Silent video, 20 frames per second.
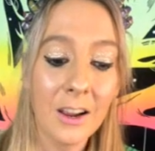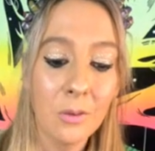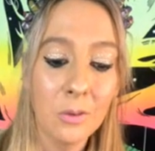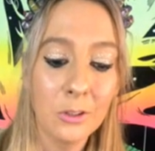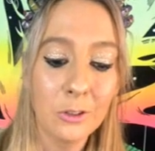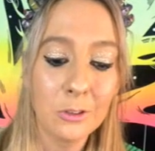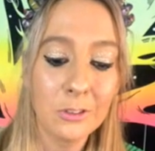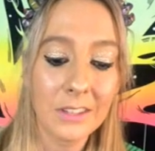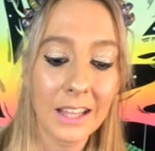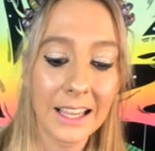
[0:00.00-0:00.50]

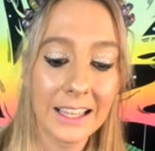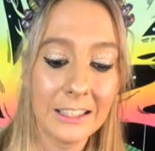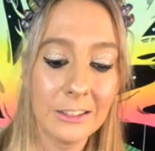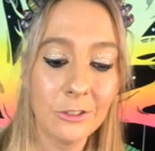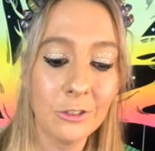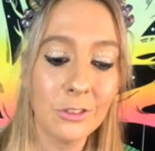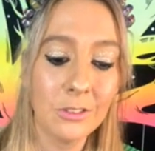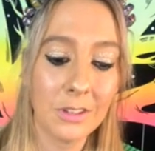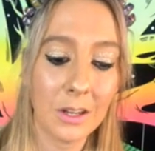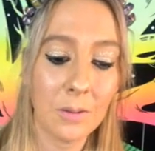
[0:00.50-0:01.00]
which was
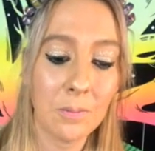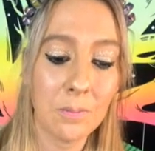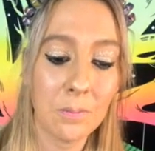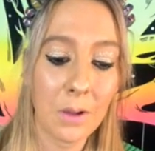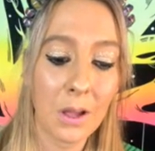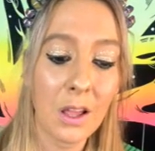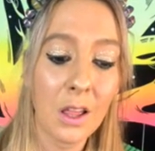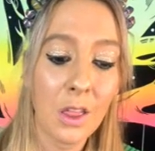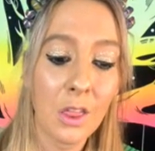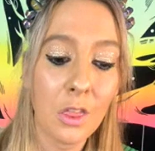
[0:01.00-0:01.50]
angel
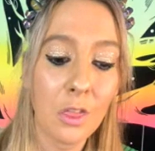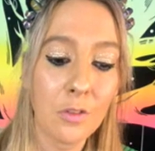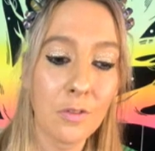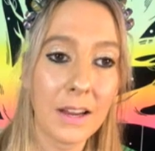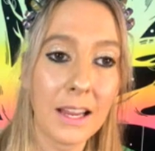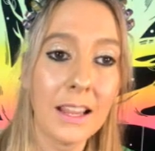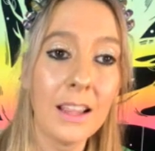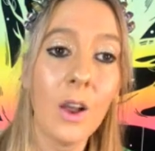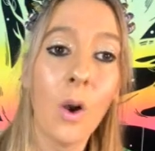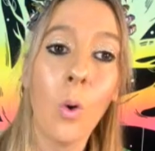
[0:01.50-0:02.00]
number
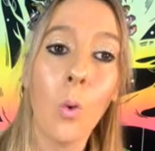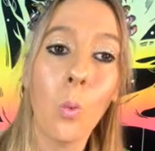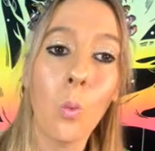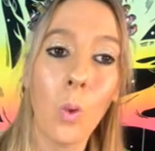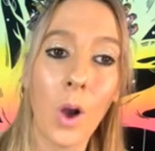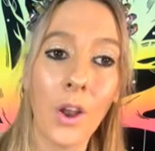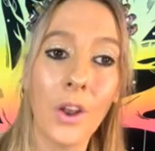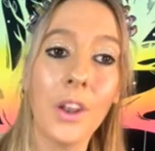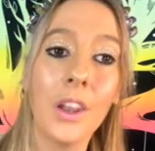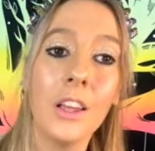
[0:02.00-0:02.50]

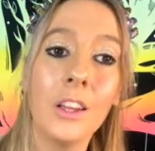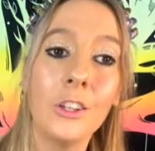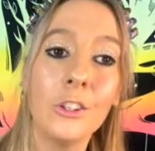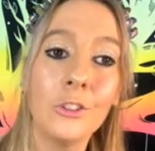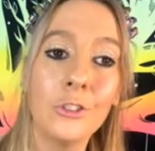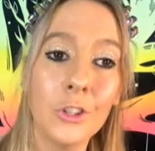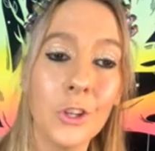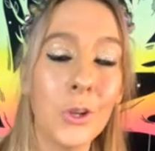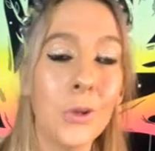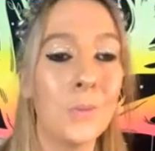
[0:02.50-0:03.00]

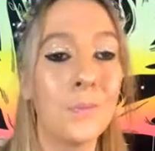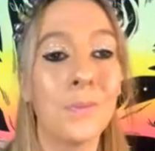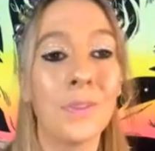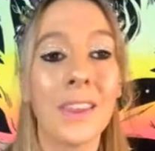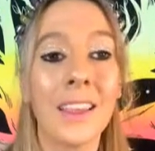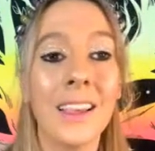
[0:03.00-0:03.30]
312.